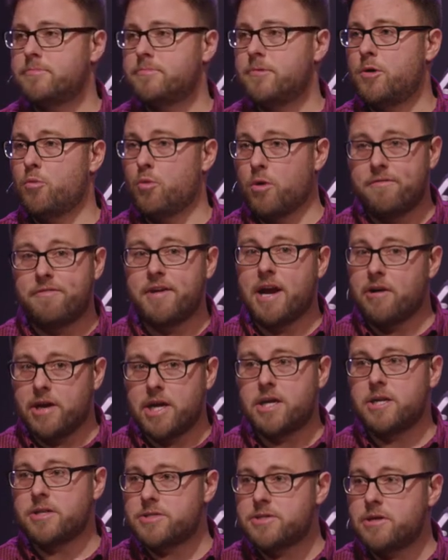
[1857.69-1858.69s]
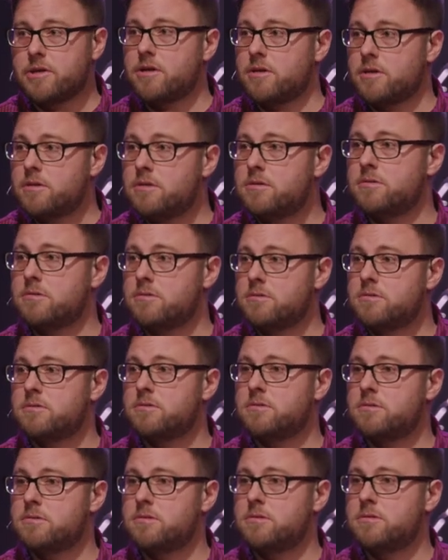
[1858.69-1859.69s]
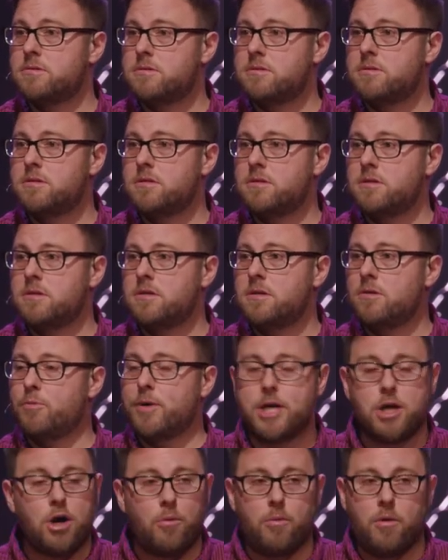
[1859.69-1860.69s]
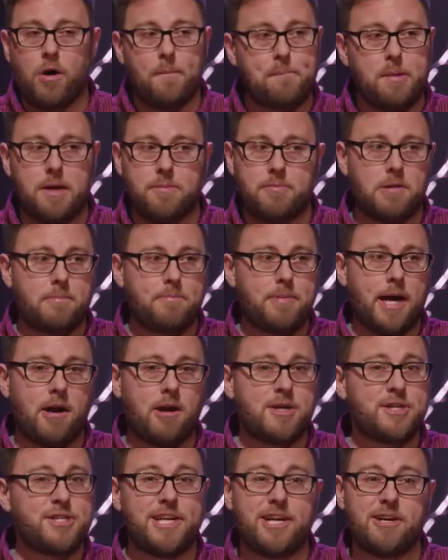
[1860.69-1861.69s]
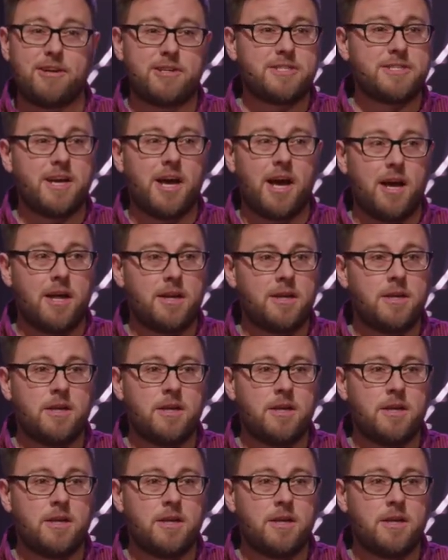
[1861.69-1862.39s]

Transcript: We're very concerned. We don't want people to perish, neither does God.